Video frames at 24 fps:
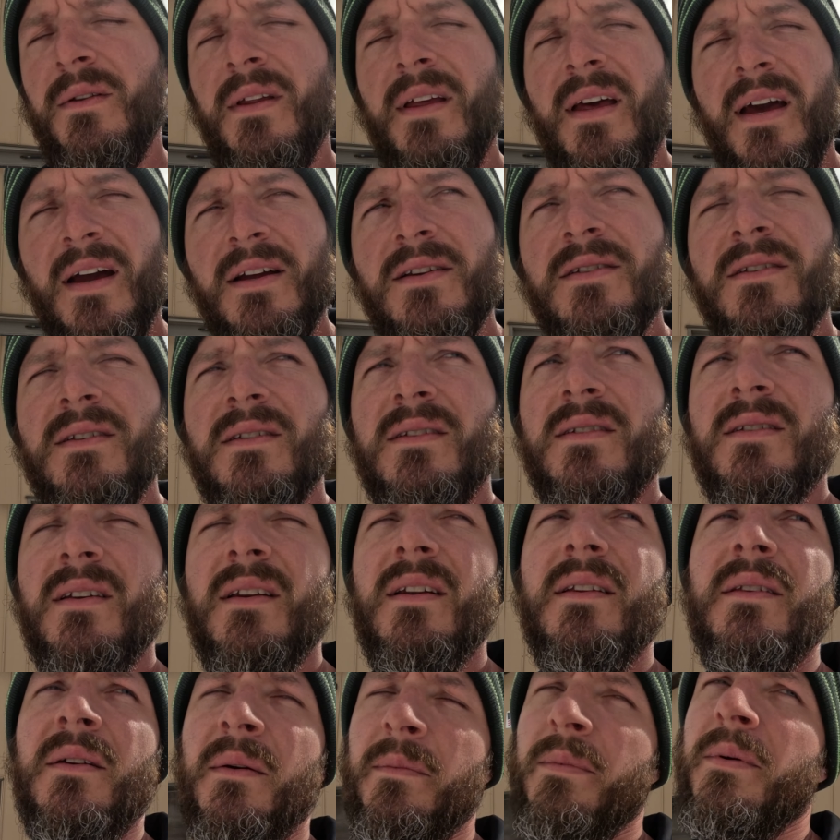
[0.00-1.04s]
they actually
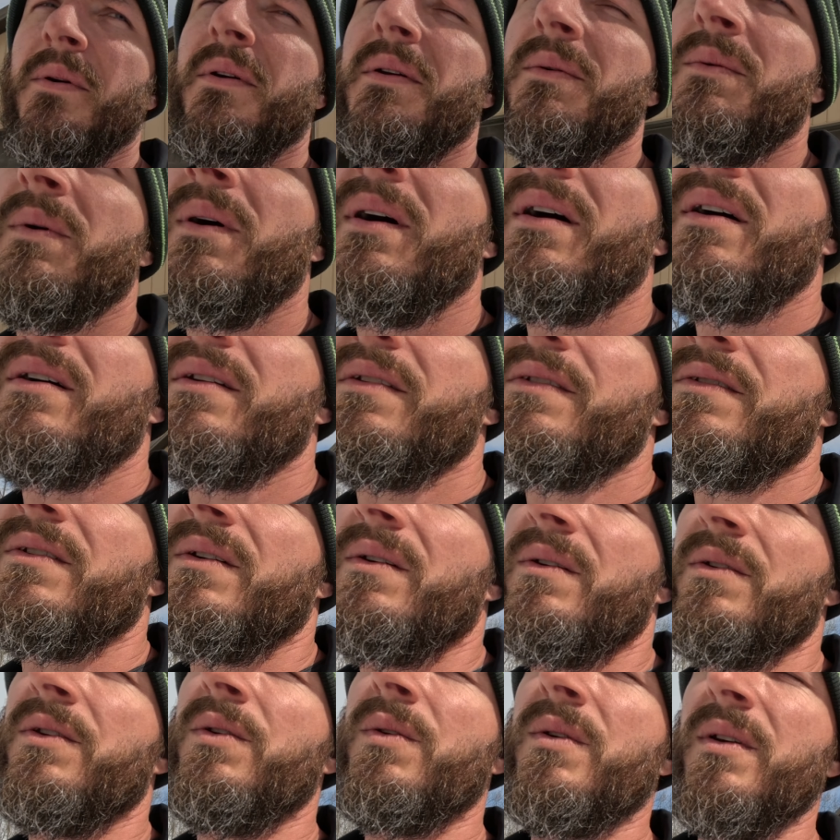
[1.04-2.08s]
sit in there pretty well.
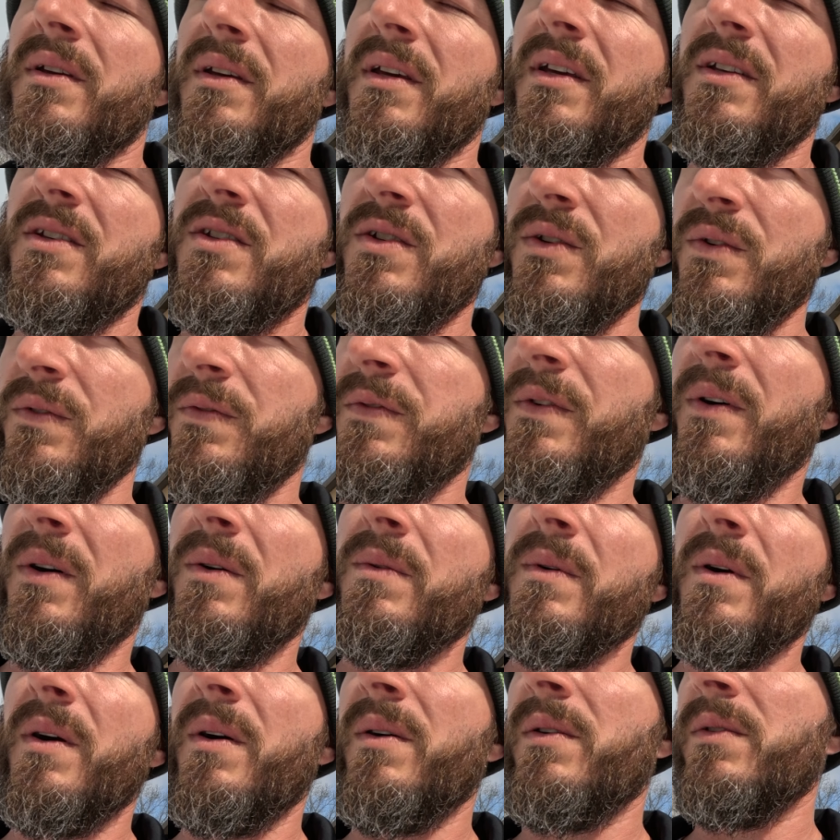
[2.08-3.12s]
So you can get 2
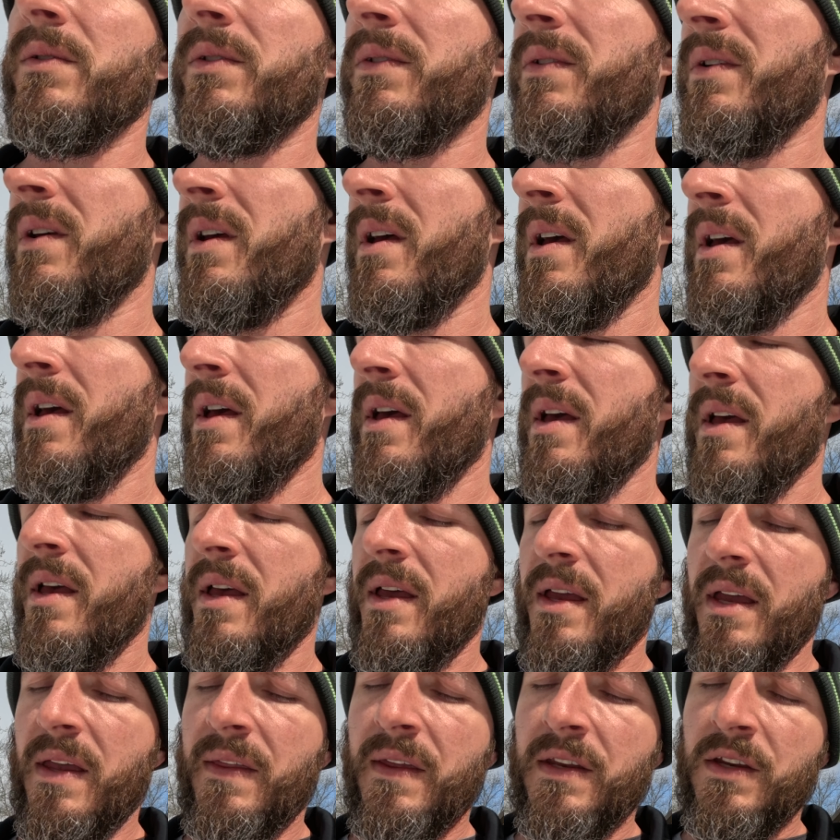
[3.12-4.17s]
full rows,
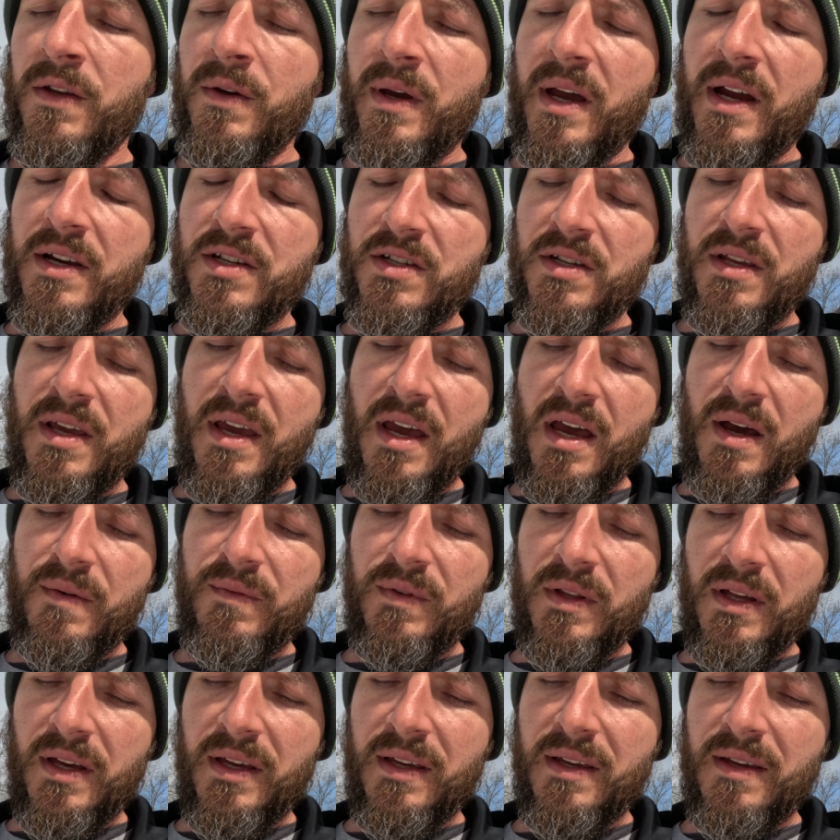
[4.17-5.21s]
and then you actually
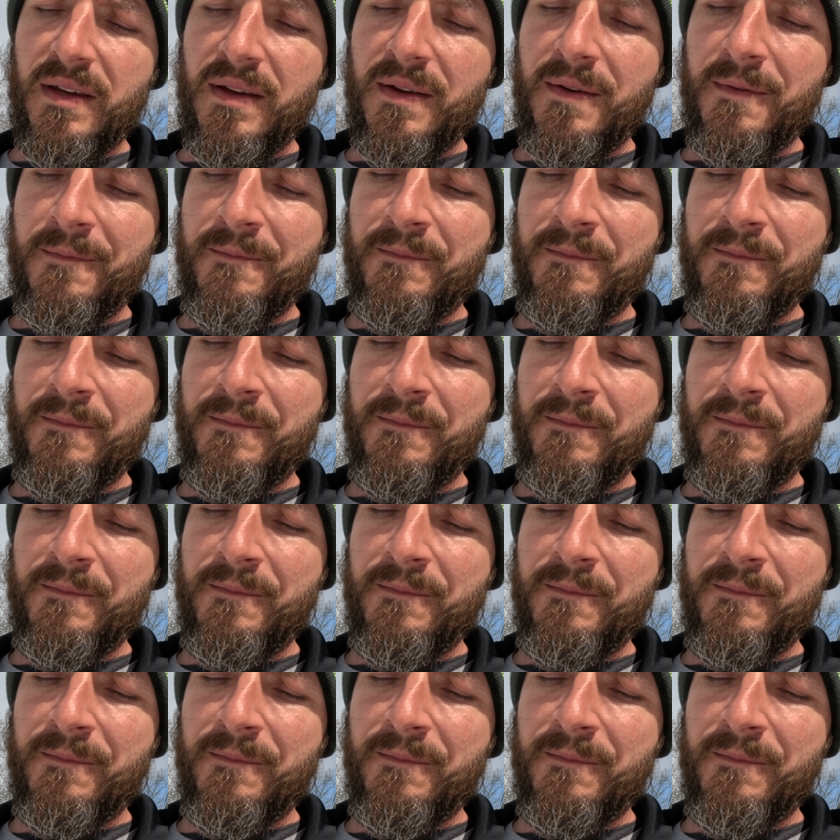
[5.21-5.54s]
have, like,